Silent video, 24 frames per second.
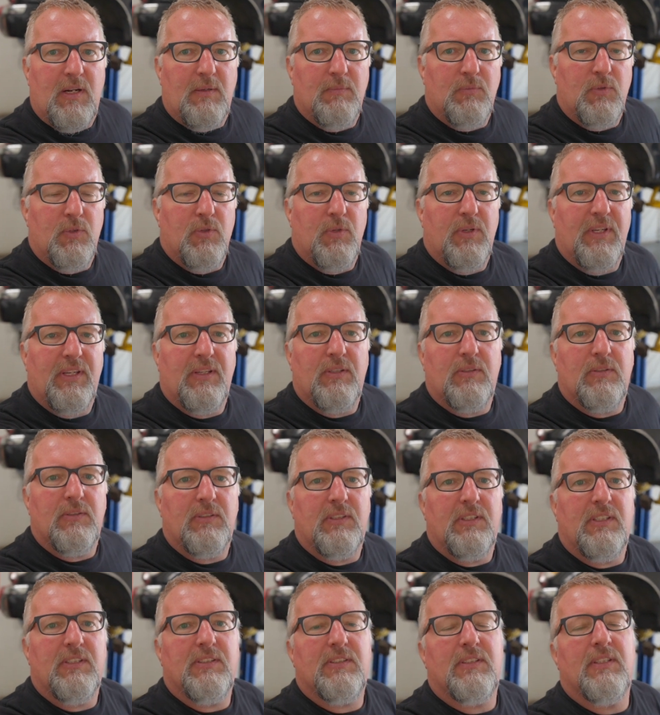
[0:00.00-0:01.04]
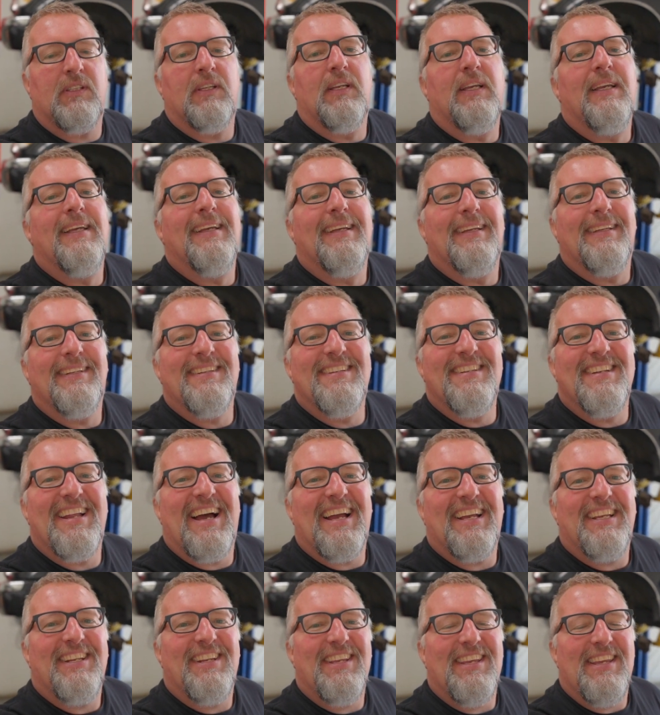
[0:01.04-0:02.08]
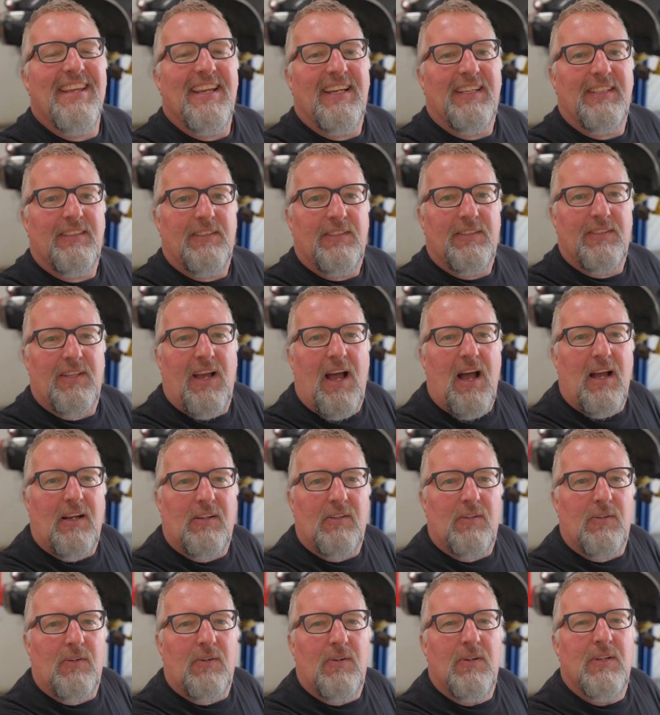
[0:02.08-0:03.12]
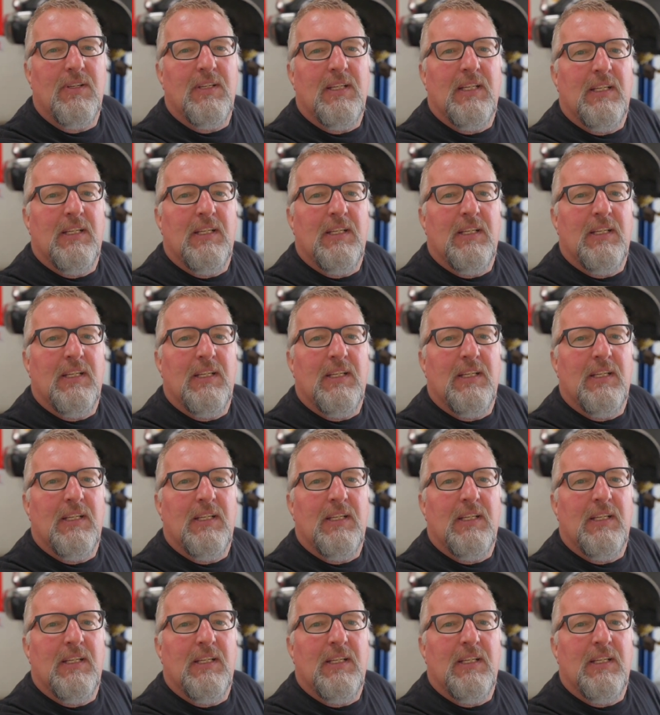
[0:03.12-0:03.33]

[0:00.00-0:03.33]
I'm doing on this 98 Taco.